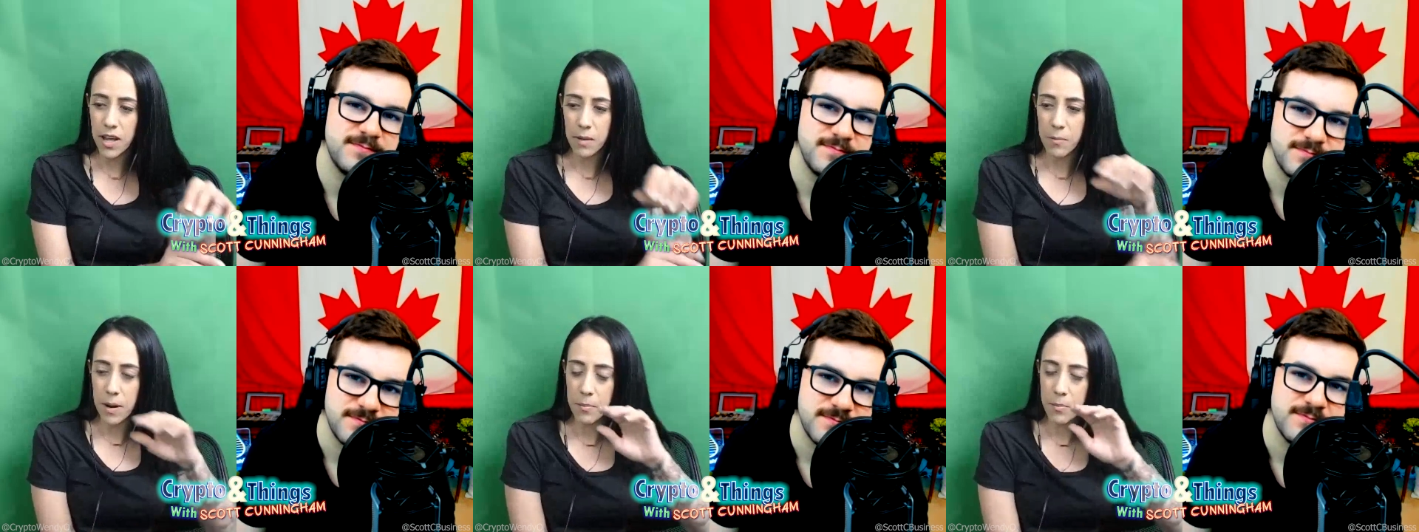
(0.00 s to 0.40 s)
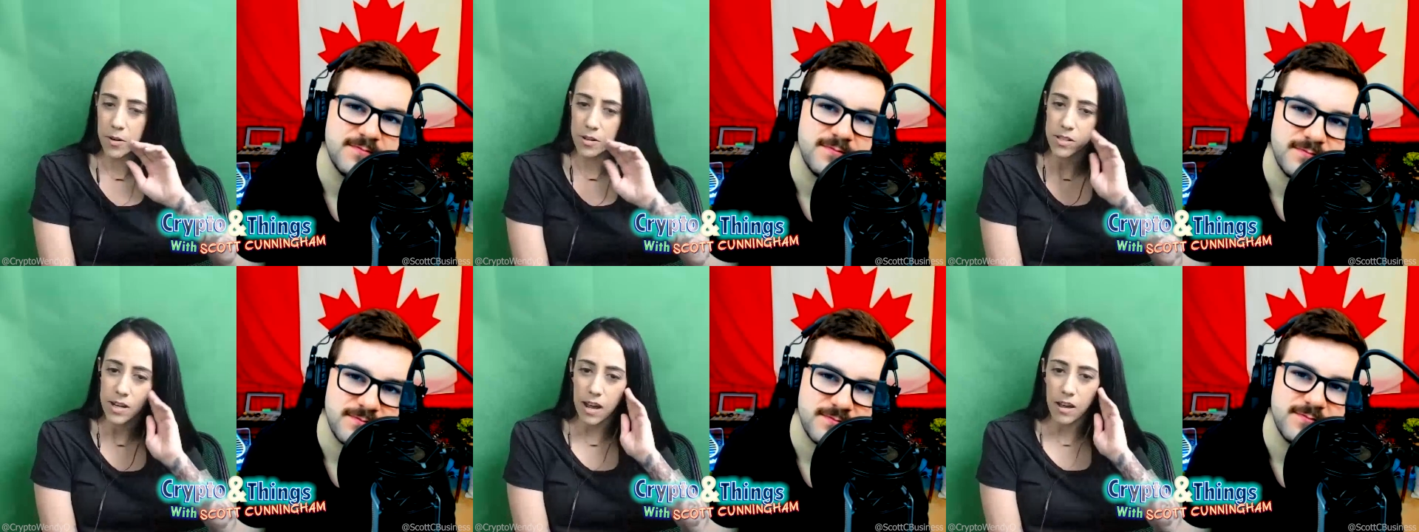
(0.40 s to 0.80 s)
Speaker 1: And my
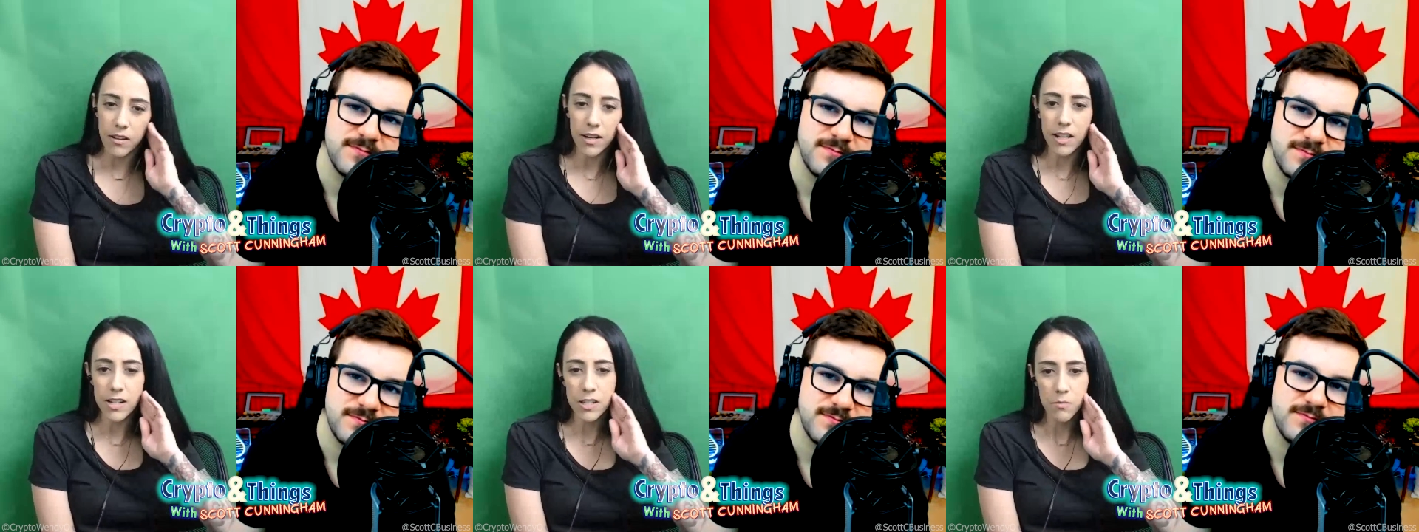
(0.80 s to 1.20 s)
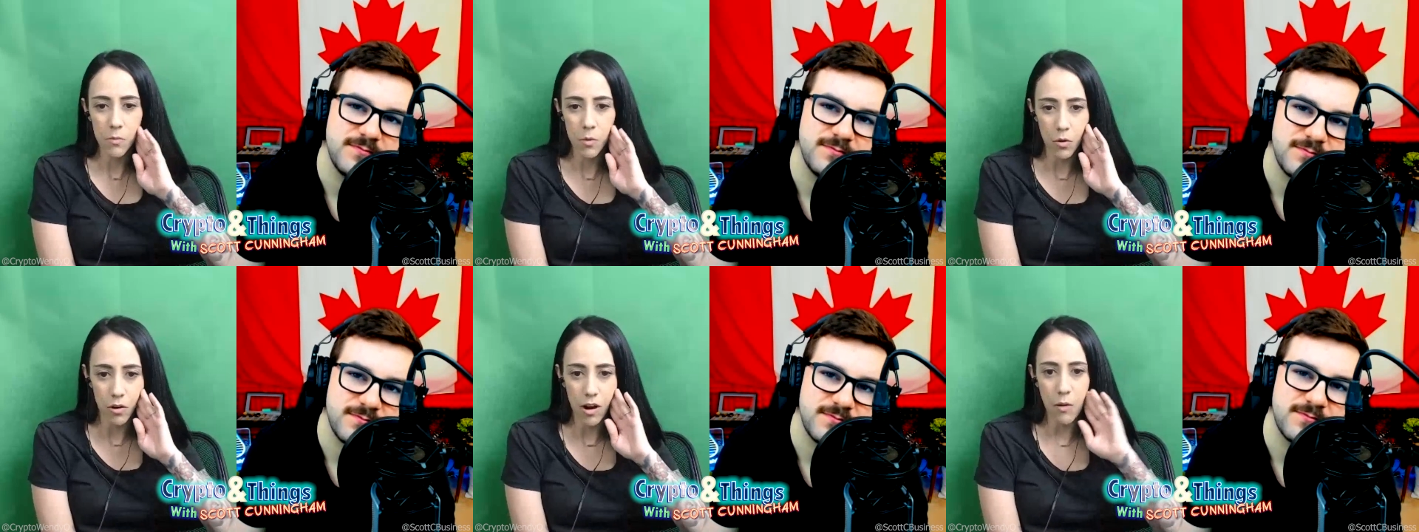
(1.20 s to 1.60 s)
personality is
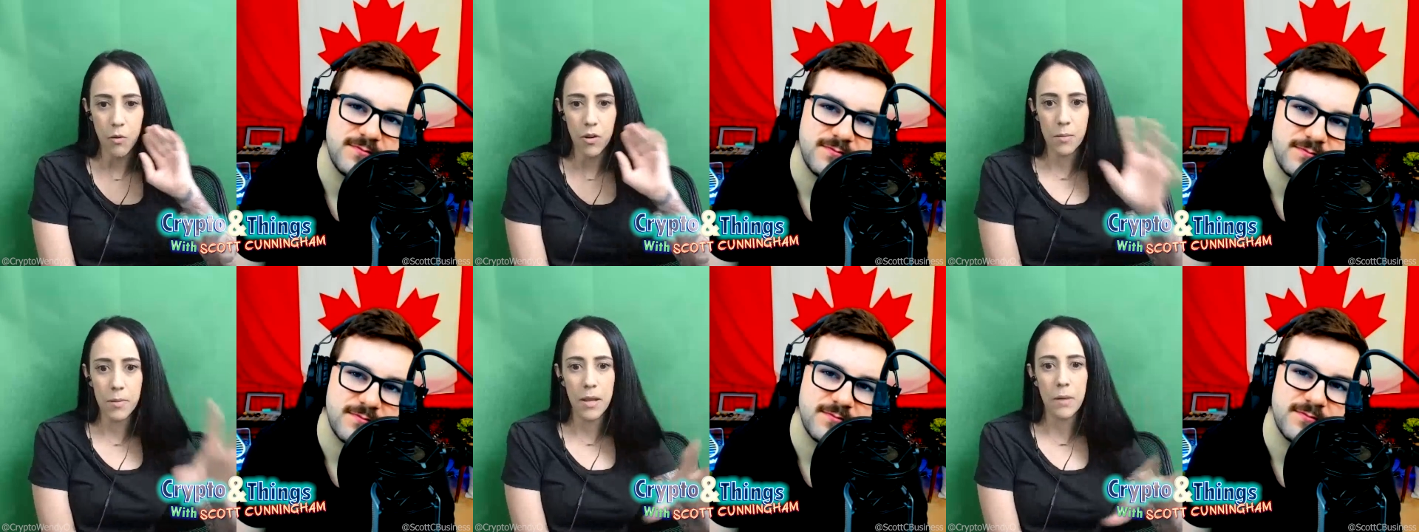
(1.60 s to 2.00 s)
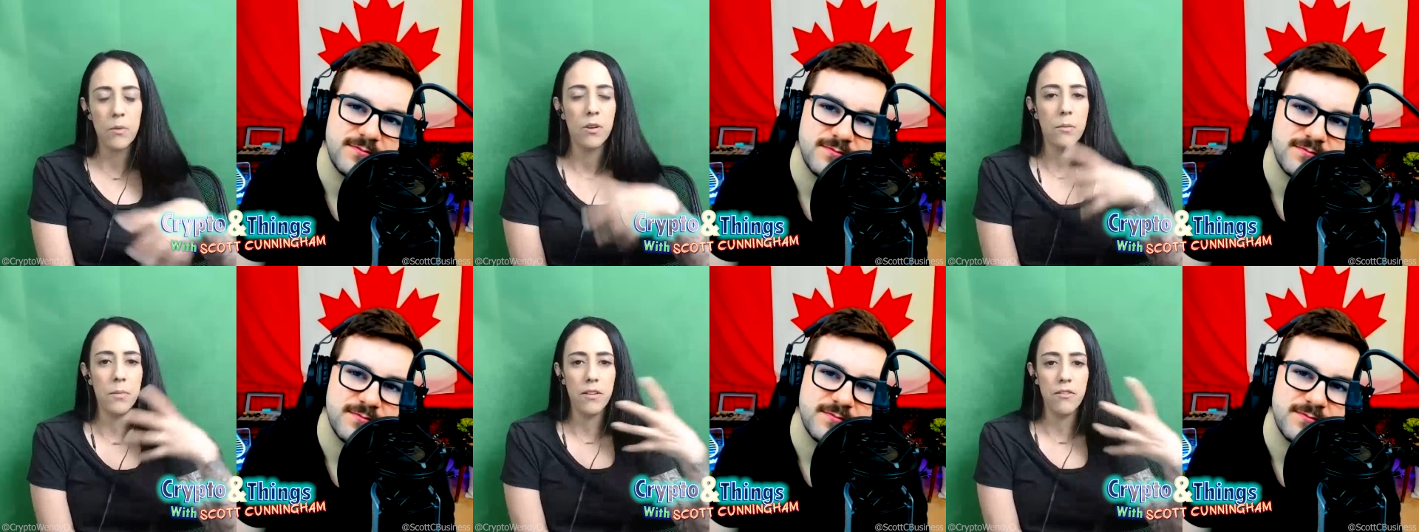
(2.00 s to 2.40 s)
more, I want to be
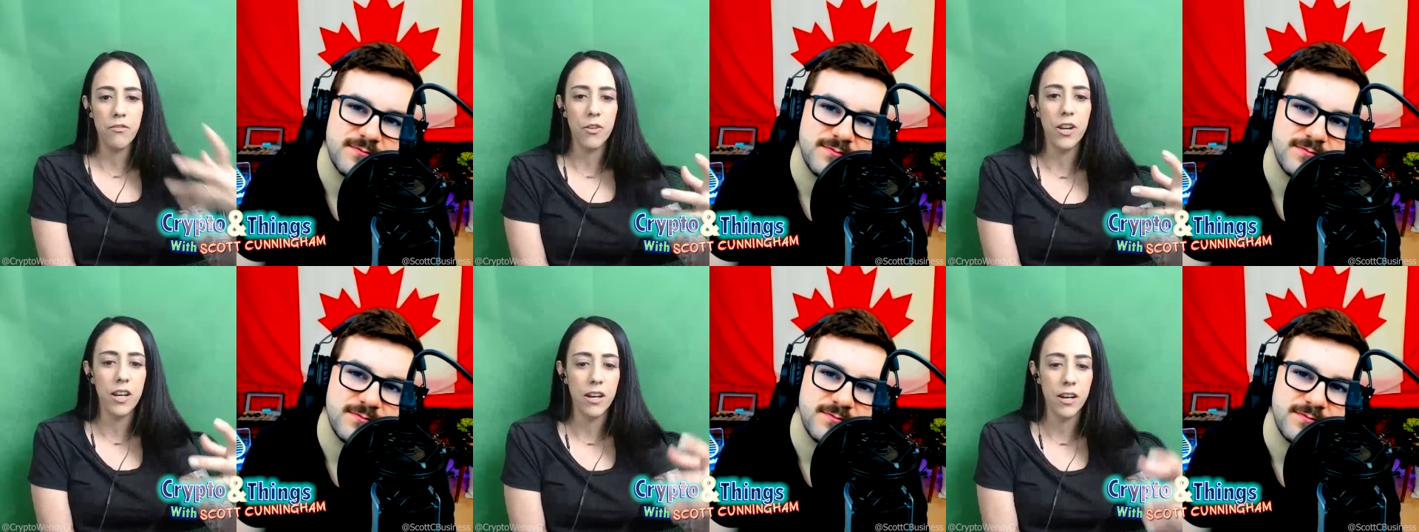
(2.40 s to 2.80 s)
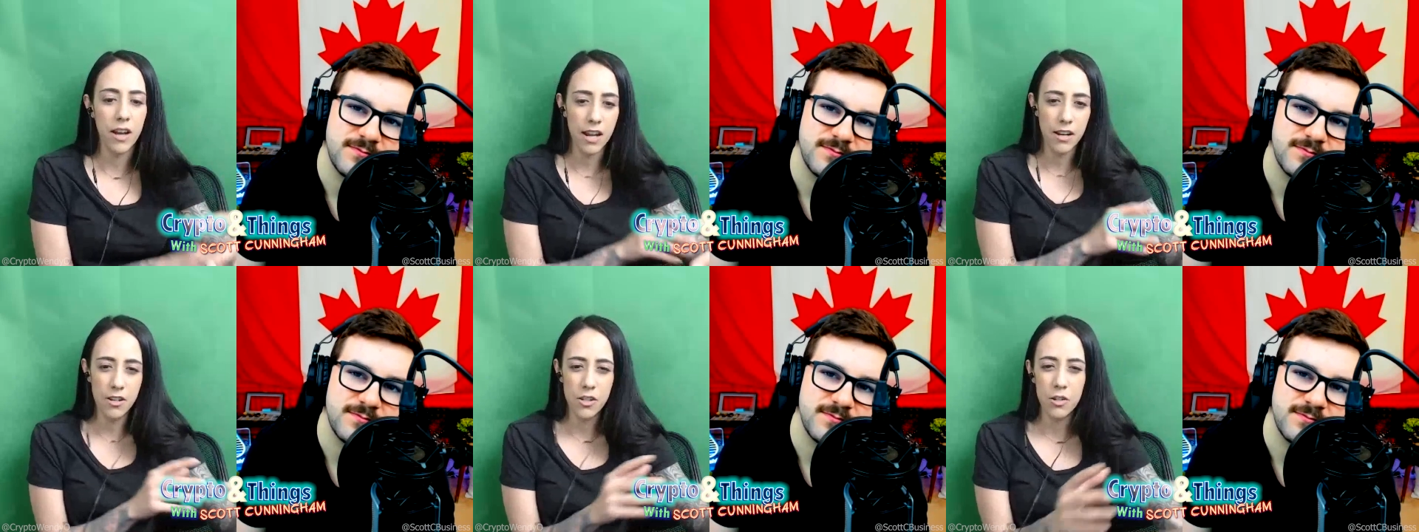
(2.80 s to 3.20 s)
able to be free and
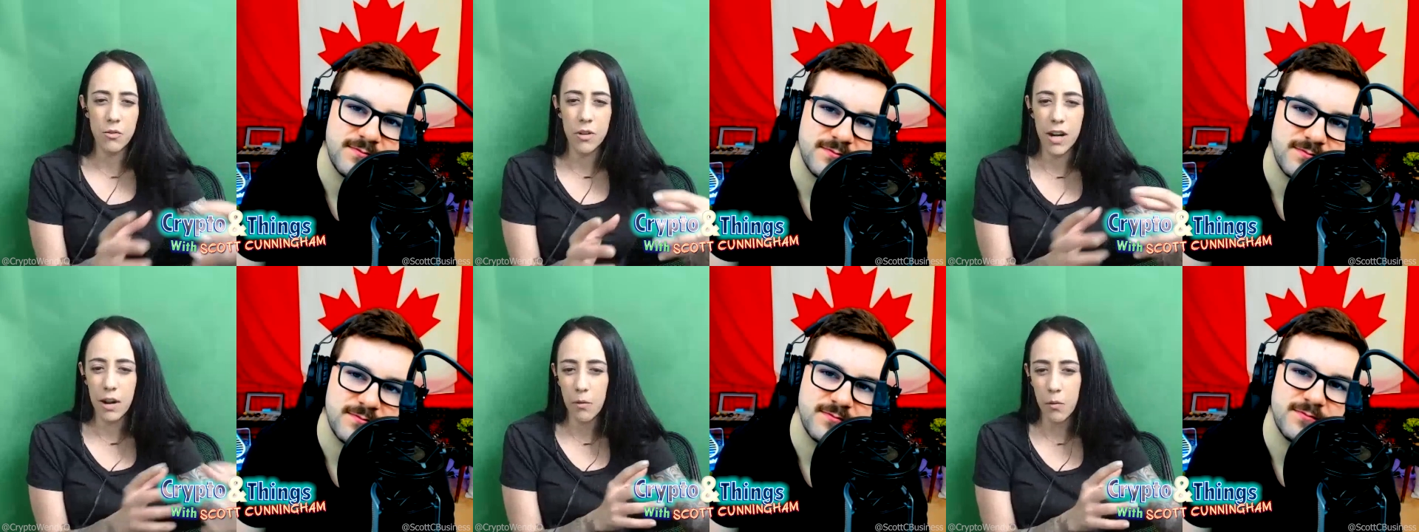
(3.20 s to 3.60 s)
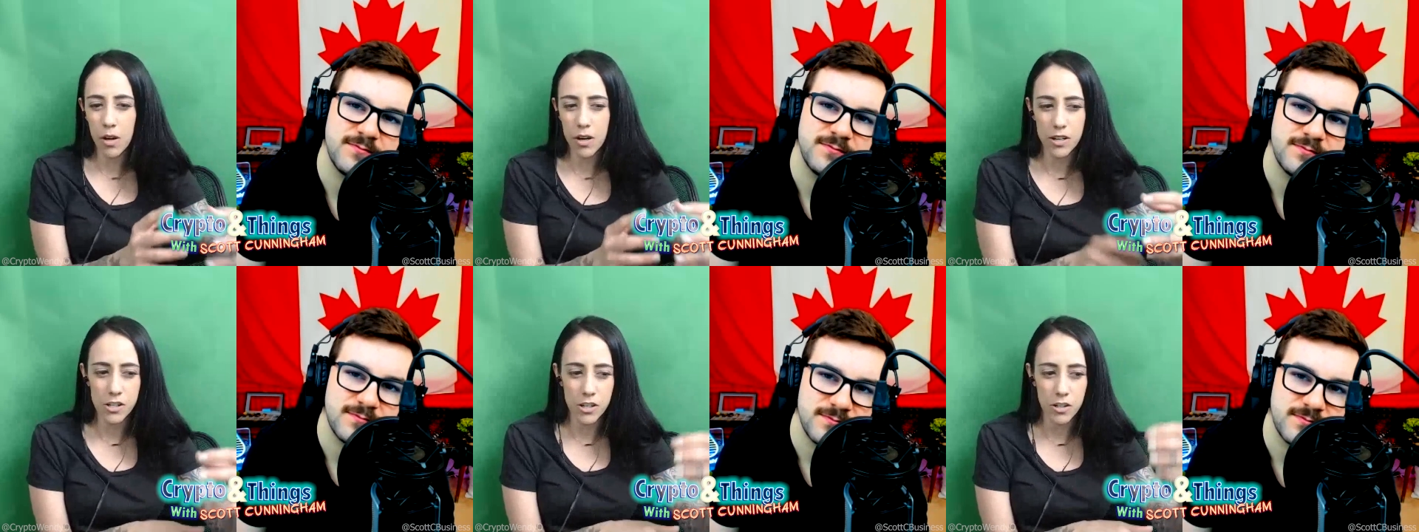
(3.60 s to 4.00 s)
kind of do what I
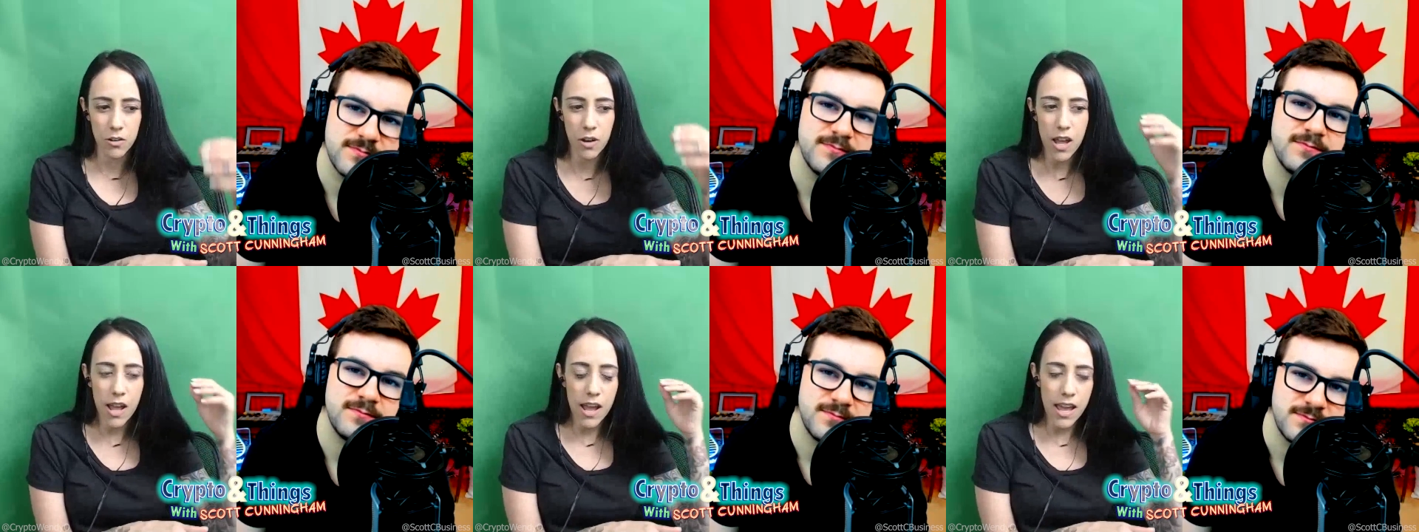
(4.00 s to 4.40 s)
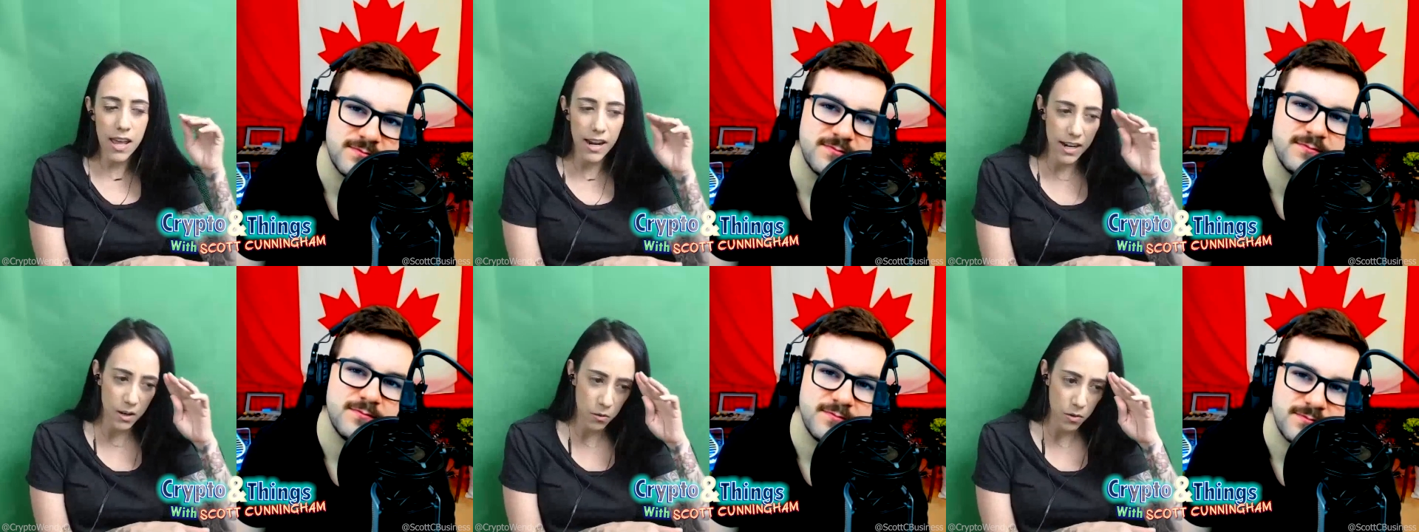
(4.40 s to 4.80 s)
want to do.
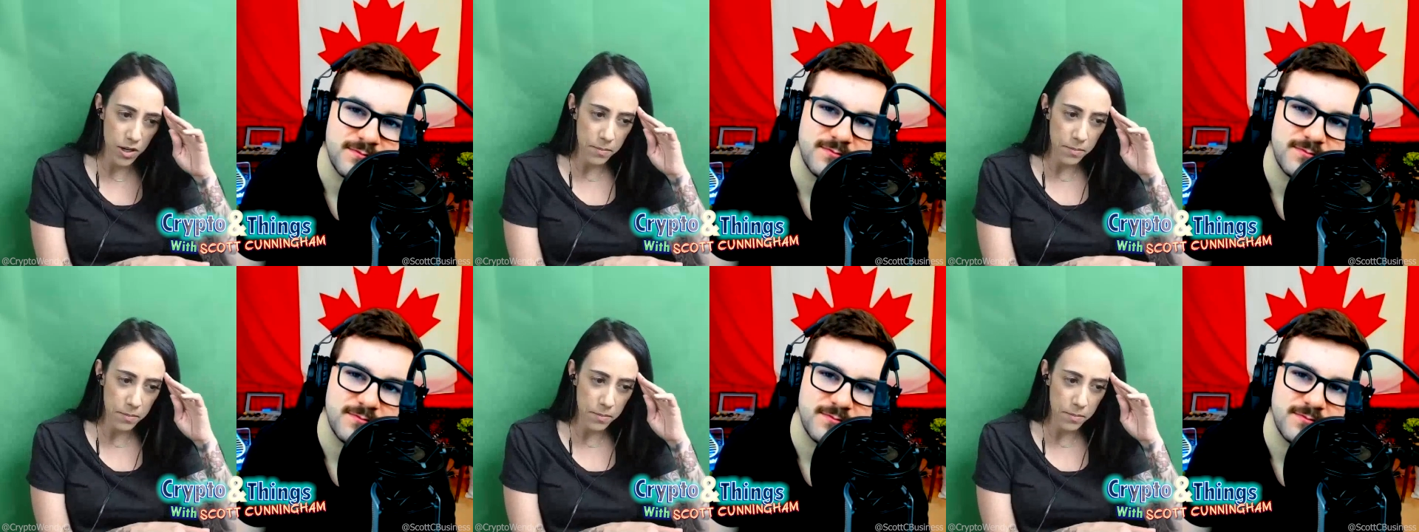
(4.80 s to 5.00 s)
And I didn't want to